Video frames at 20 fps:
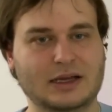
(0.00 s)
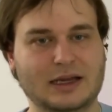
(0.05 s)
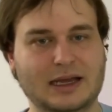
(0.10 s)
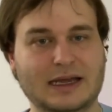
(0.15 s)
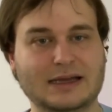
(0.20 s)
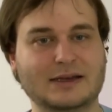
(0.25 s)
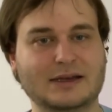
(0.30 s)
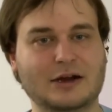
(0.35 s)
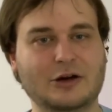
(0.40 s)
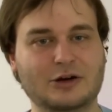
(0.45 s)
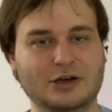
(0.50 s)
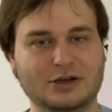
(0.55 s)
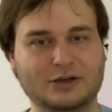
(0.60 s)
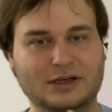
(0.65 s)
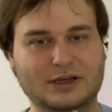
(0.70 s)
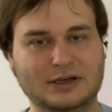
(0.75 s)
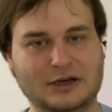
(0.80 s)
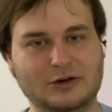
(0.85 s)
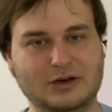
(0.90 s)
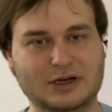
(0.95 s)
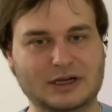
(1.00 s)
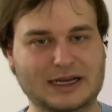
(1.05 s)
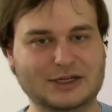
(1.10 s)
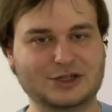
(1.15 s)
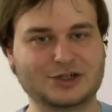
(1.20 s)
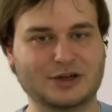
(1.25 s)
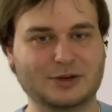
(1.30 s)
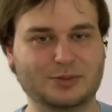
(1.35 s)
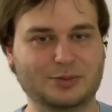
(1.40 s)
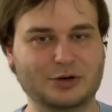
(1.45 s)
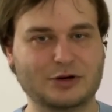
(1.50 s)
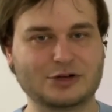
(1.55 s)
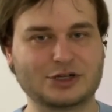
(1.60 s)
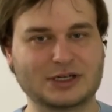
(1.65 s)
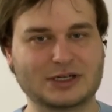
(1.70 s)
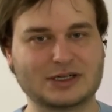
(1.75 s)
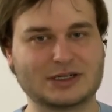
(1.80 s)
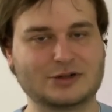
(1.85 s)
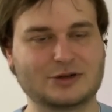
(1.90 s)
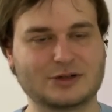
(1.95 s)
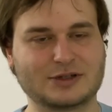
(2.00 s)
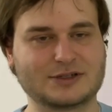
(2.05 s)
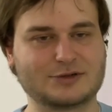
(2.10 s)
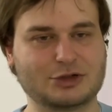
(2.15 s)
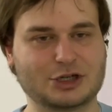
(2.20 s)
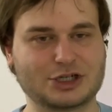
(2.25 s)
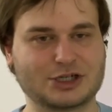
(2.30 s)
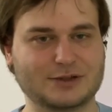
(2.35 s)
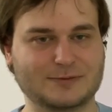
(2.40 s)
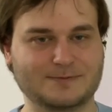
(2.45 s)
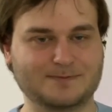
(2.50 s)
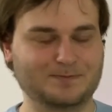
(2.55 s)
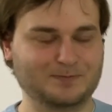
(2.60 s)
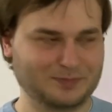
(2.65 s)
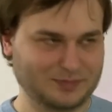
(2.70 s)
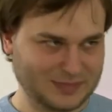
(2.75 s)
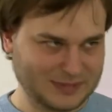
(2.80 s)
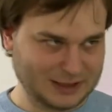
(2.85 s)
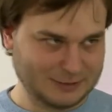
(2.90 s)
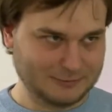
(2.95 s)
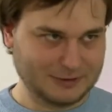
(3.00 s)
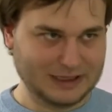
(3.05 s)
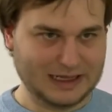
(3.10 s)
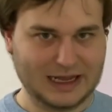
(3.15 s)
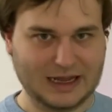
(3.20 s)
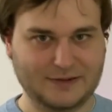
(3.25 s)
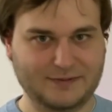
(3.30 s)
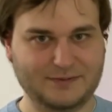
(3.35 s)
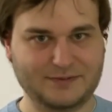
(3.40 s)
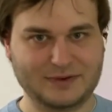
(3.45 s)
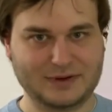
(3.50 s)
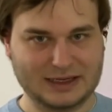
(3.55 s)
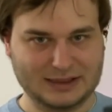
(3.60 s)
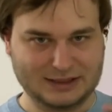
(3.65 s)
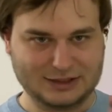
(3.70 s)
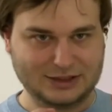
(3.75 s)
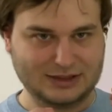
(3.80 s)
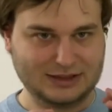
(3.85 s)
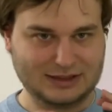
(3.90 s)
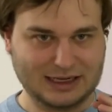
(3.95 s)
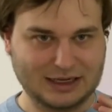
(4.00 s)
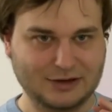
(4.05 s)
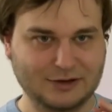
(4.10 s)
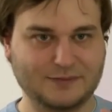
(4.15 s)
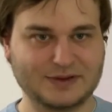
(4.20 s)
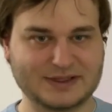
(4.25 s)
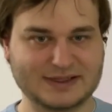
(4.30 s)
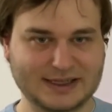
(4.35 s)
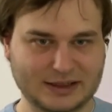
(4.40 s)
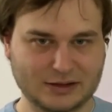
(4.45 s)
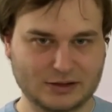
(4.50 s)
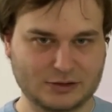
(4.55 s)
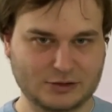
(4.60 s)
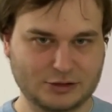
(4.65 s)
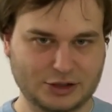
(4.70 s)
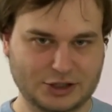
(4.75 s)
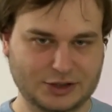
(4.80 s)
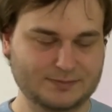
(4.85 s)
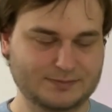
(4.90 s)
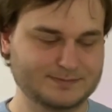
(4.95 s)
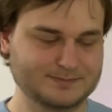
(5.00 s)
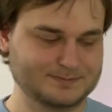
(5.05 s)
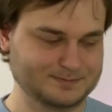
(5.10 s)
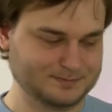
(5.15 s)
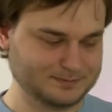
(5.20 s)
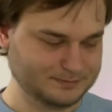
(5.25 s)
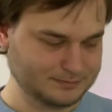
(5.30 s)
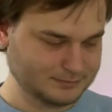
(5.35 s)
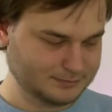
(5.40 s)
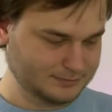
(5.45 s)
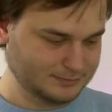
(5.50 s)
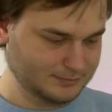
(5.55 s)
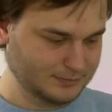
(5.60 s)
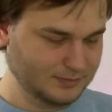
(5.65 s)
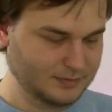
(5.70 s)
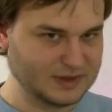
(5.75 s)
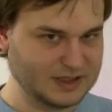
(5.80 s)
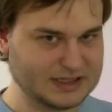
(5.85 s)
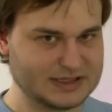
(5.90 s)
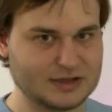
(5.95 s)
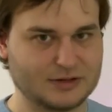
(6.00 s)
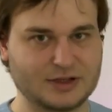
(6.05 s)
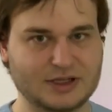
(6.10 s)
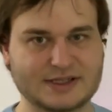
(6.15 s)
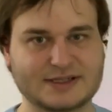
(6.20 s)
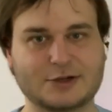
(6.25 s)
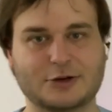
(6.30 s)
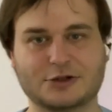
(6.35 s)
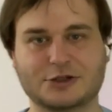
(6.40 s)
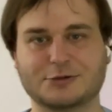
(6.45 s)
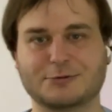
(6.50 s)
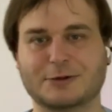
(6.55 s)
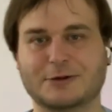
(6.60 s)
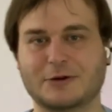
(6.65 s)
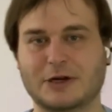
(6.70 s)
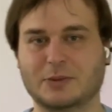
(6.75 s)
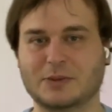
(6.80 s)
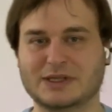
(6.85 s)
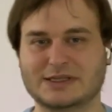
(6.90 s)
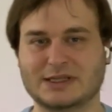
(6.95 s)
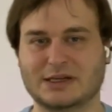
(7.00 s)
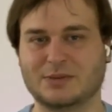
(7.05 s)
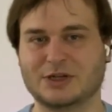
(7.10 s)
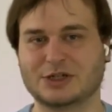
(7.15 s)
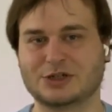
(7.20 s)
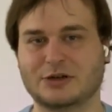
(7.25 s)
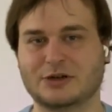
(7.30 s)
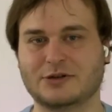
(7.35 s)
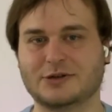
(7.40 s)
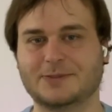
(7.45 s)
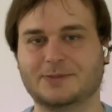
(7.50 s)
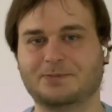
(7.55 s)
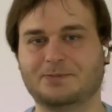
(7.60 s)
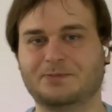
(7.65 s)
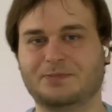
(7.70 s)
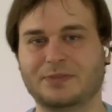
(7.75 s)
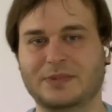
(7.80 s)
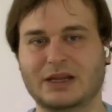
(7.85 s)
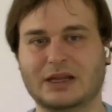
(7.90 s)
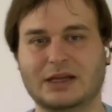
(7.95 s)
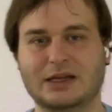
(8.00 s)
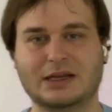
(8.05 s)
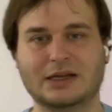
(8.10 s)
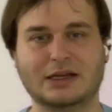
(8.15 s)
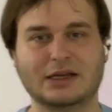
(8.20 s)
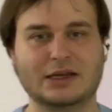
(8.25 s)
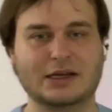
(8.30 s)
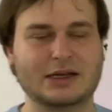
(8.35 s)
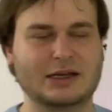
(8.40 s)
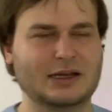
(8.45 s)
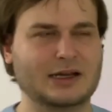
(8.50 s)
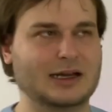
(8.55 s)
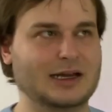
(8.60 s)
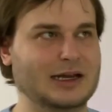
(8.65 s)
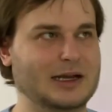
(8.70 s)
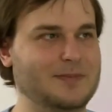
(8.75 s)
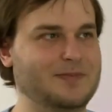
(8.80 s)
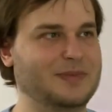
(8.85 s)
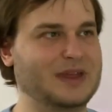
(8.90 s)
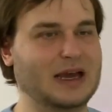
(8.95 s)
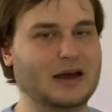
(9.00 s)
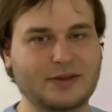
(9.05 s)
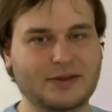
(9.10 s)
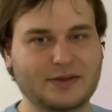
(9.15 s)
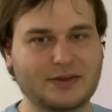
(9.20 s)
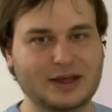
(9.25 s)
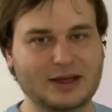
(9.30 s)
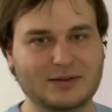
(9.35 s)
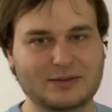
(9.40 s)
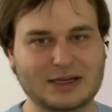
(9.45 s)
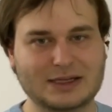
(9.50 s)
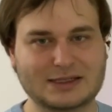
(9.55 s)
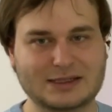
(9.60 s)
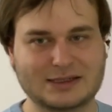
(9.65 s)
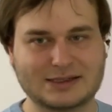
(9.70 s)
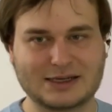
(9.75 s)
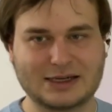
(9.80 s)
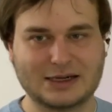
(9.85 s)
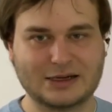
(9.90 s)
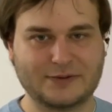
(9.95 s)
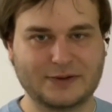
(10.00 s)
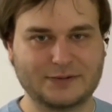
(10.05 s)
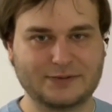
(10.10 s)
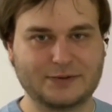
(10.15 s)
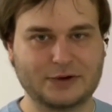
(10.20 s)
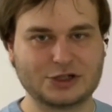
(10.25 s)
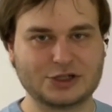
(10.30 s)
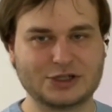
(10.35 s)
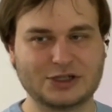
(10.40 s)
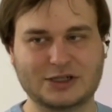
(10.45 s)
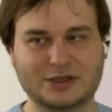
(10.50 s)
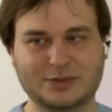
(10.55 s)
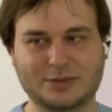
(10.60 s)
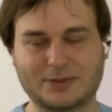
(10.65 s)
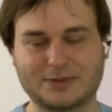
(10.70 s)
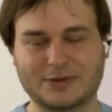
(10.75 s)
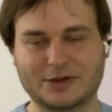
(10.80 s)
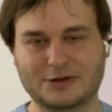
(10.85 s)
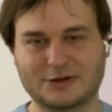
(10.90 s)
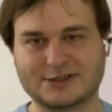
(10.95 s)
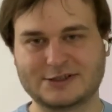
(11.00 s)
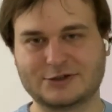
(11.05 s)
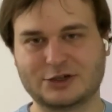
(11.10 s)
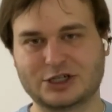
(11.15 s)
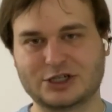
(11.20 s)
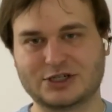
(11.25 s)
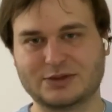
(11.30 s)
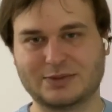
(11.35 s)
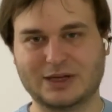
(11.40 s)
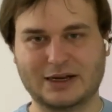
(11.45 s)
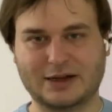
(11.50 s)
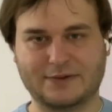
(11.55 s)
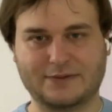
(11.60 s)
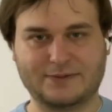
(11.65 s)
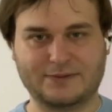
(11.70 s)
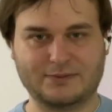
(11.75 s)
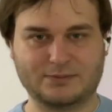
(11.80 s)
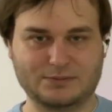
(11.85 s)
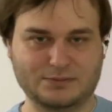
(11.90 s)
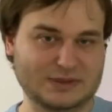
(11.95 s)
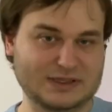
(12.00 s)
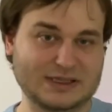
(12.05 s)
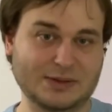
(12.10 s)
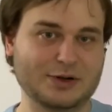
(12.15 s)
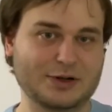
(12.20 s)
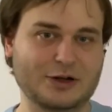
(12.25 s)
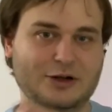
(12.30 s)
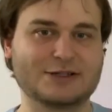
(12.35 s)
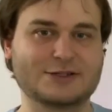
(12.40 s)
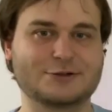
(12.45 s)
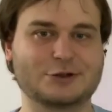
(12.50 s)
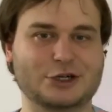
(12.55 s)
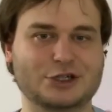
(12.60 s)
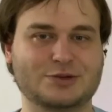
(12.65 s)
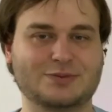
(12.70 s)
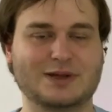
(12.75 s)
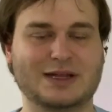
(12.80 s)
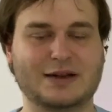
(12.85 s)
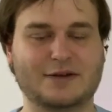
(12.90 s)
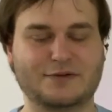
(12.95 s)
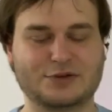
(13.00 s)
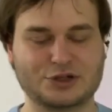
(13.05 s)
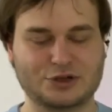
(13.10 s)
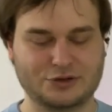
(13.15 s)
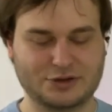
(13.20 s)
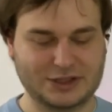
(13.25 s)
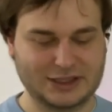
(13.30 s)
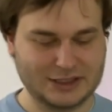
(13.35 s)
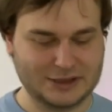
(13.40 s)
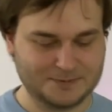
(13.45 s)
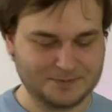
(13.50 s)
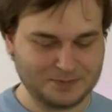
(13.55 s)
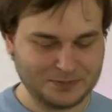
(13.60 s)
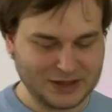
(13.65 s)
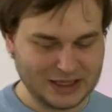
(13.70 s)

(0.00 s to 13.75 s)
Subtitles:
And in our actual project construction, we have kind of a single coin. So your storage requirements are much lower. The other thing that is kind of unfortunate about the construction simple construction that I've shown here